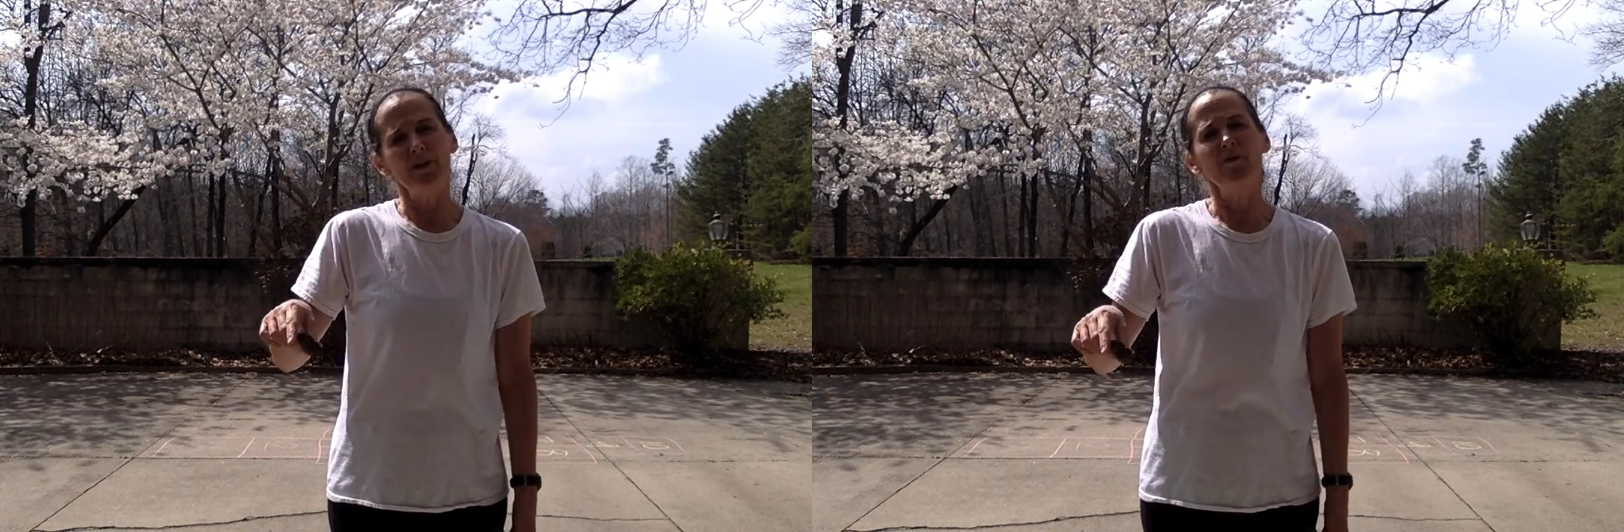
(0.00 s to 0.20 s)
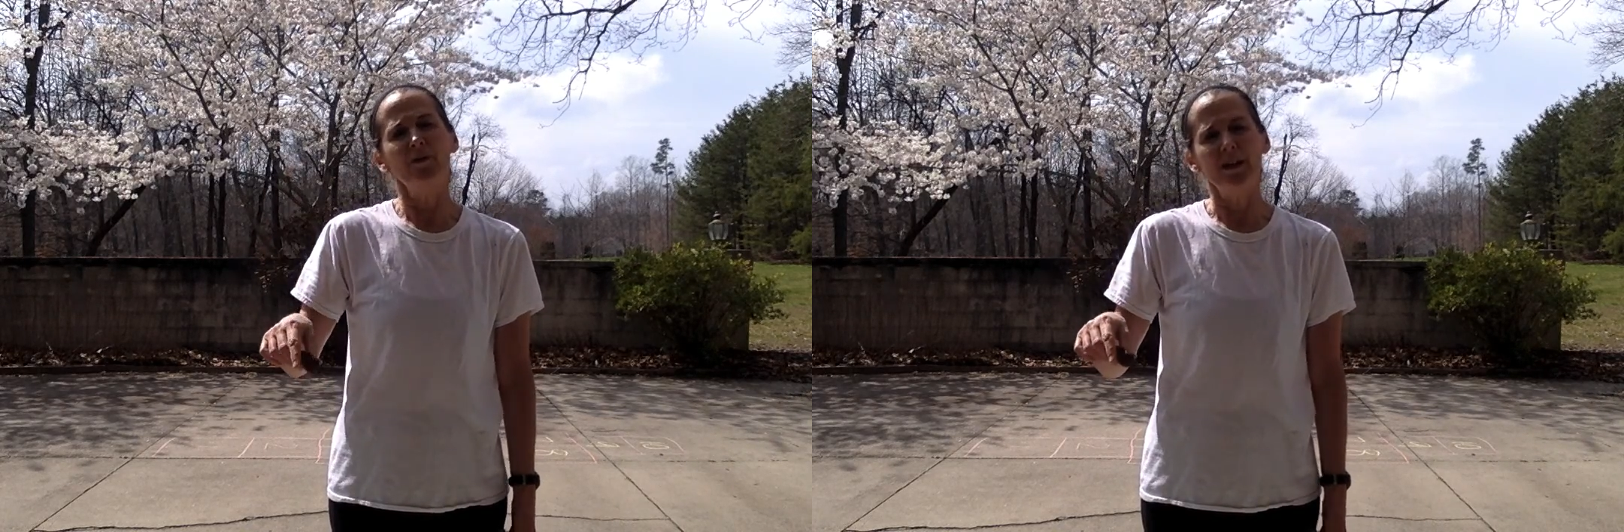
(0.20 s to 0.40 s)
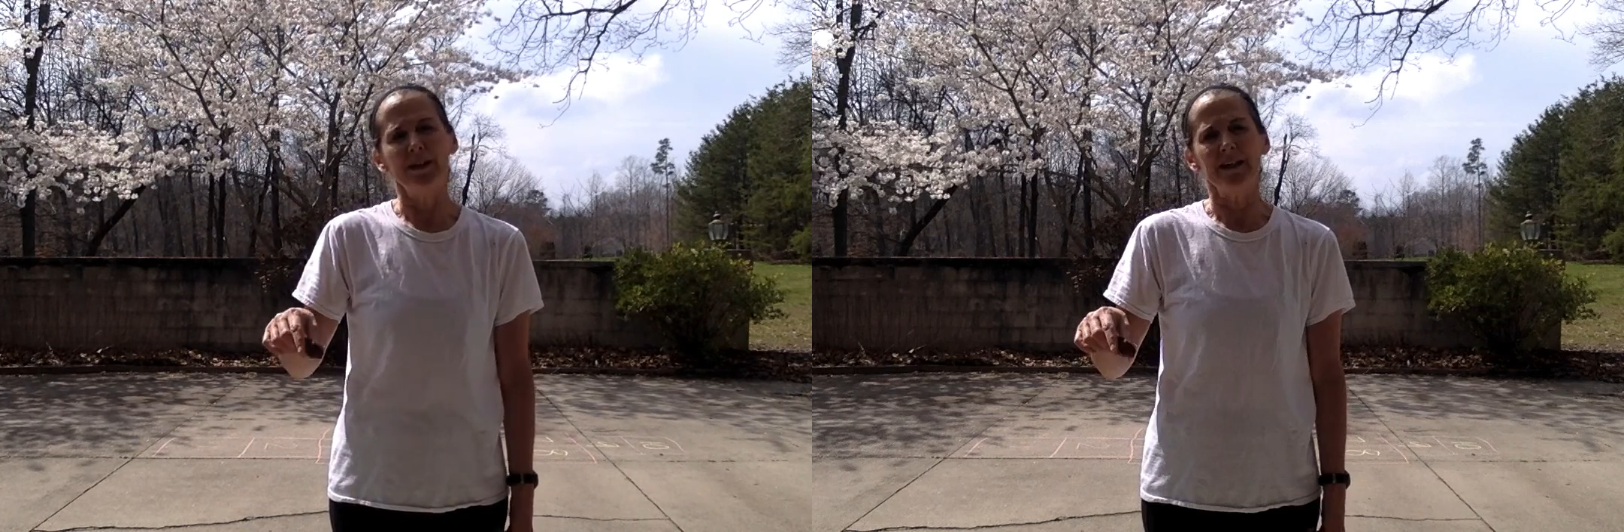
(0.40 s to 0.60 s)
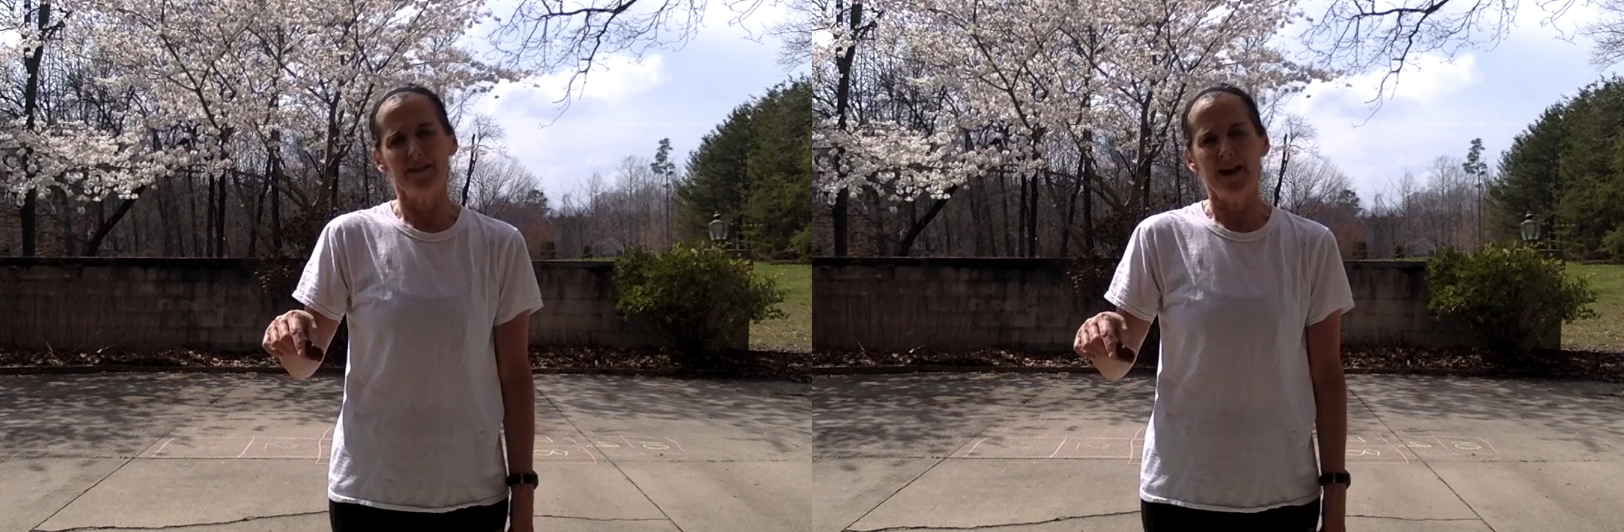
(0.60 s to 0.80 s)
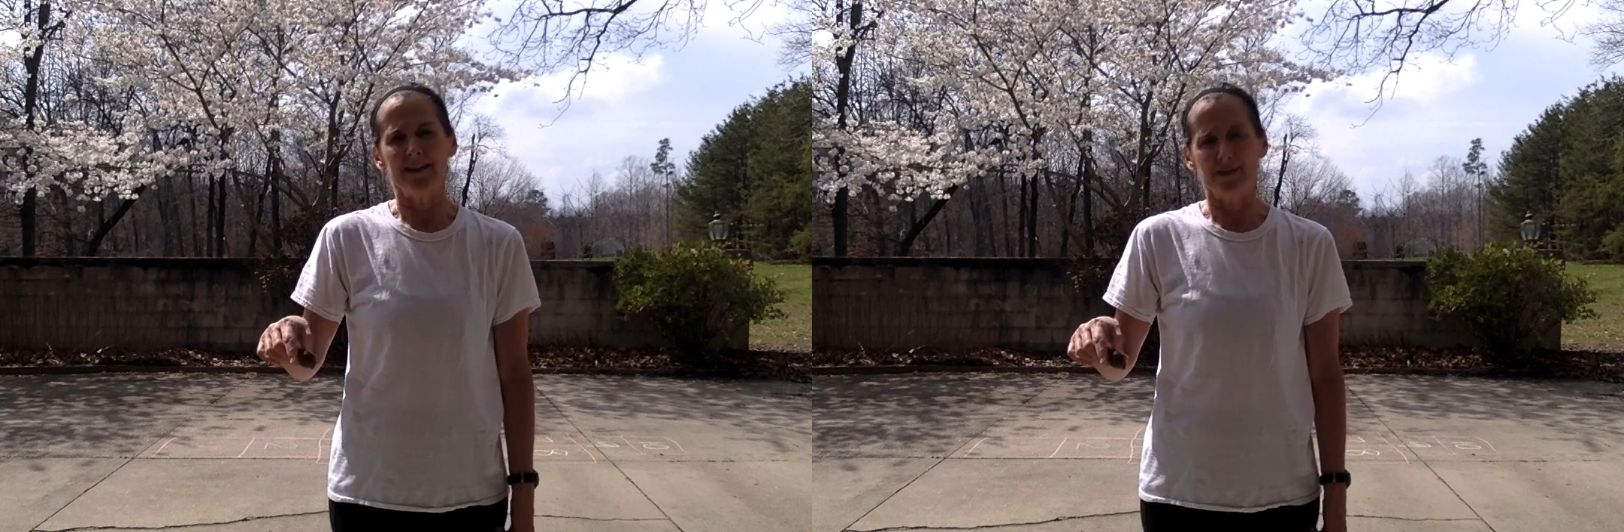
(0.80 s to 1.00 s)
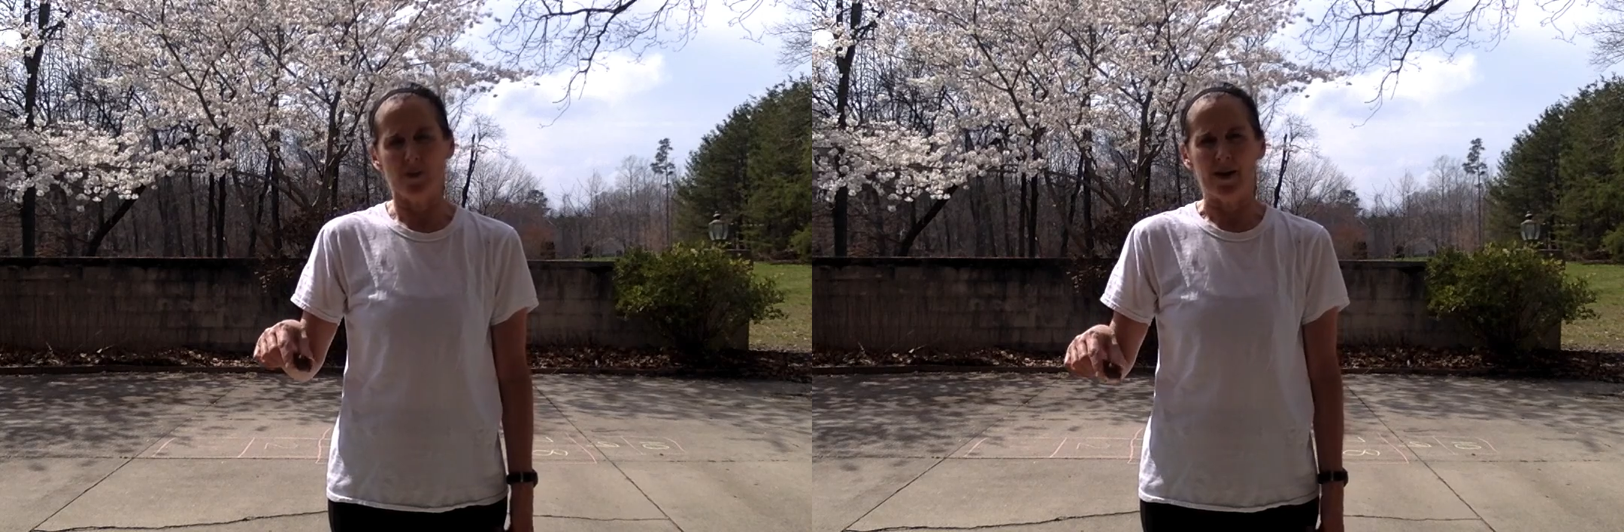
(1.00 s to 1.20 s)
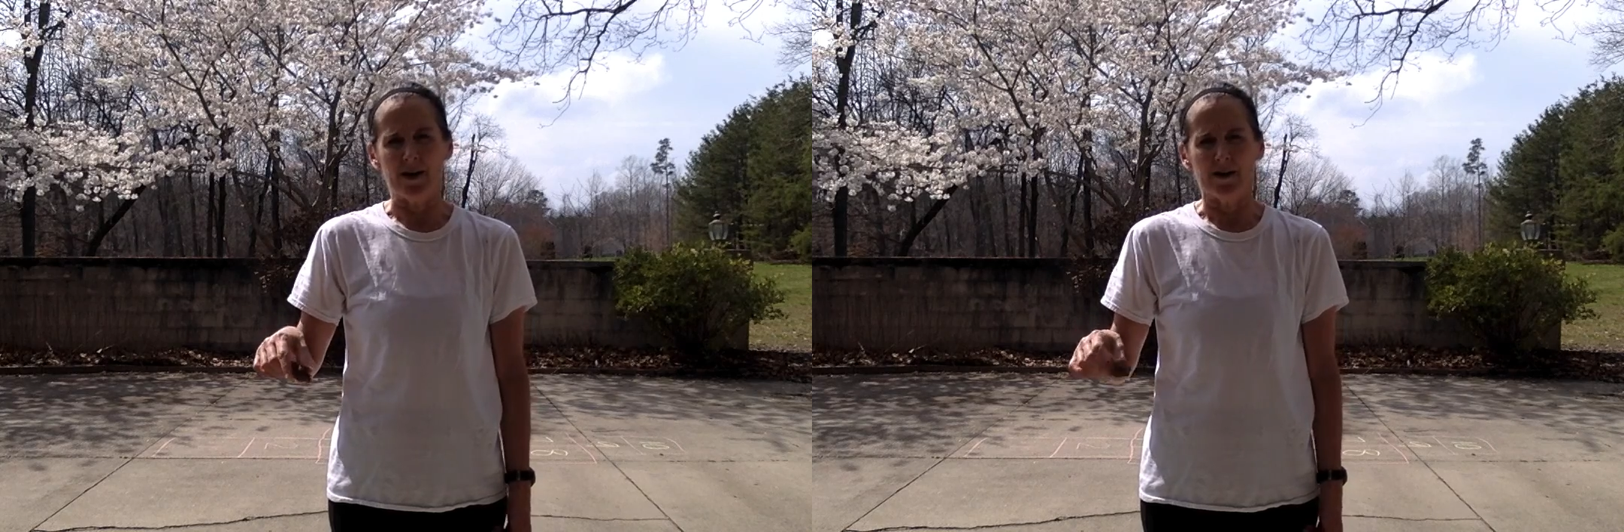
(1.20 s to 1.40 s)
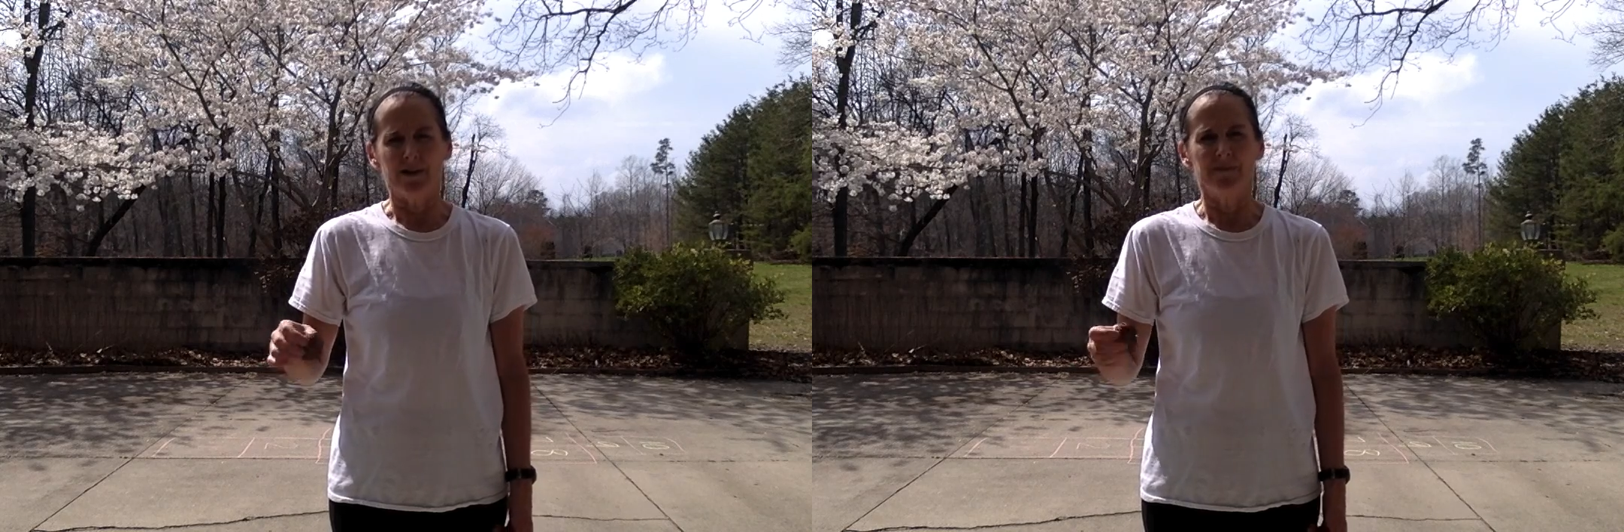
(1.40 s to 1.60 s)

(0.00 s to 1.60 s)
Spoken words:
foot in that square.